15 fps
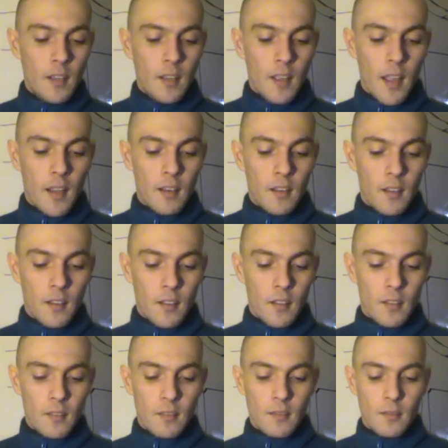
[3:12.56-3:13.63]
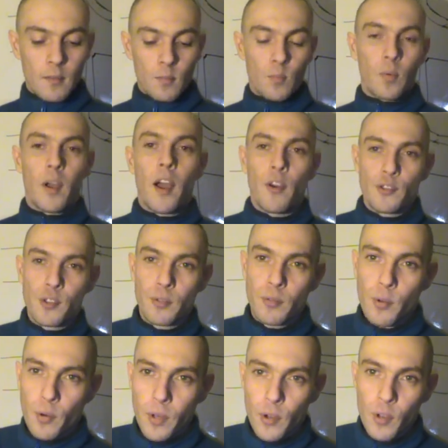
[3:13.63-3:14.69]
And, I also
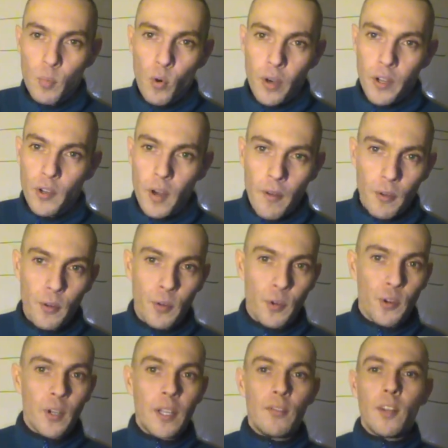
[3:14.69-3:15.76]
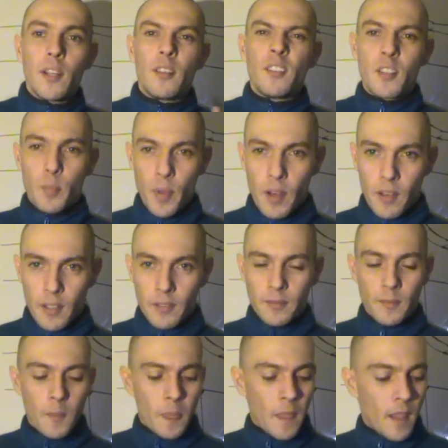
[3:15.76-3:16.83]
throw in a good morning, good afternoon, or good evening, depending.
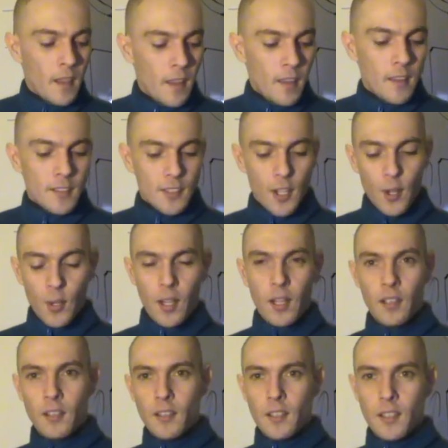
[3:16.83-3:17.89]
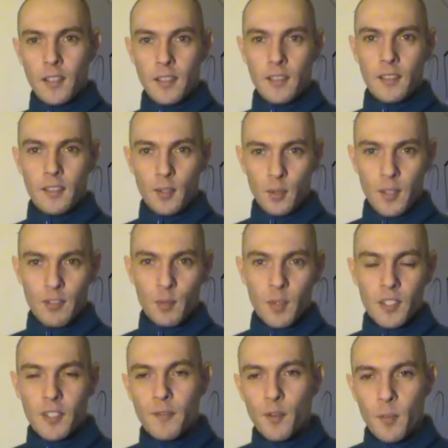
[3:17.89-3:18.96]
So he, gives me
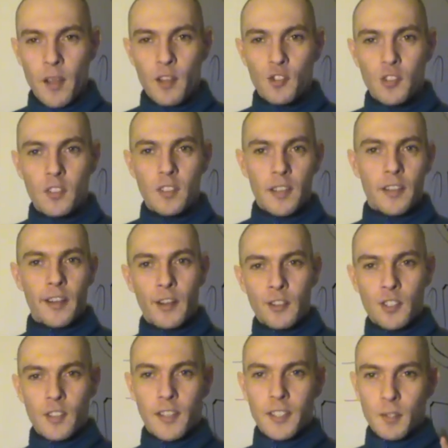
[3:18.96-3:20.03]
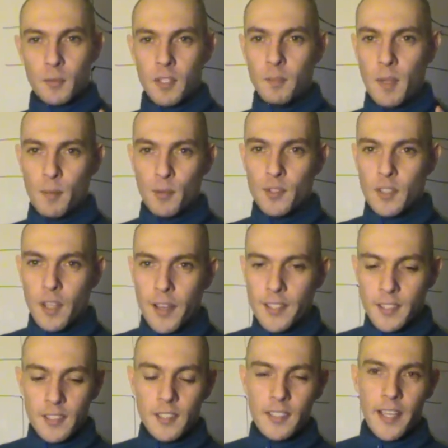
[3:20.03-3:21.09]
his information, and I also like to read people's
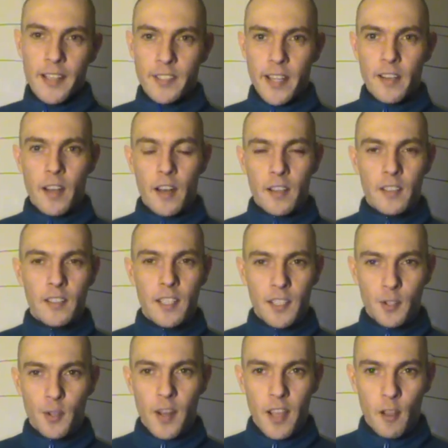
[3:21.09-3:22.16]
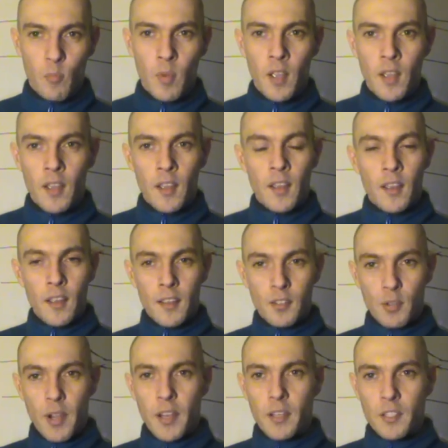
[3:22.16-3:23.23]
license, glance down at it, take their name,
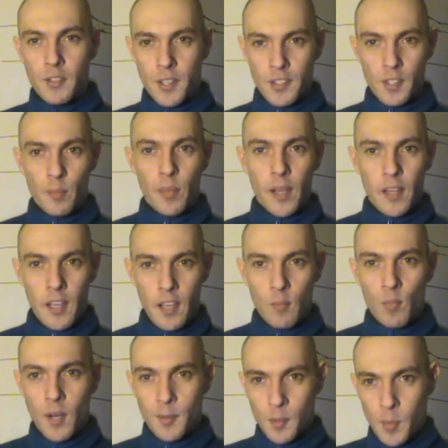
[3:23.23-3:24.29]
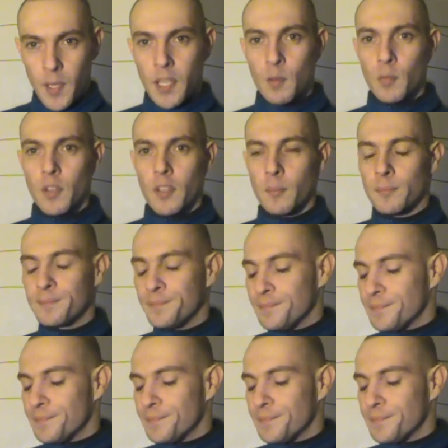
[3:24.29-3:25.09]
so I can address them by name when I'm speaking with them.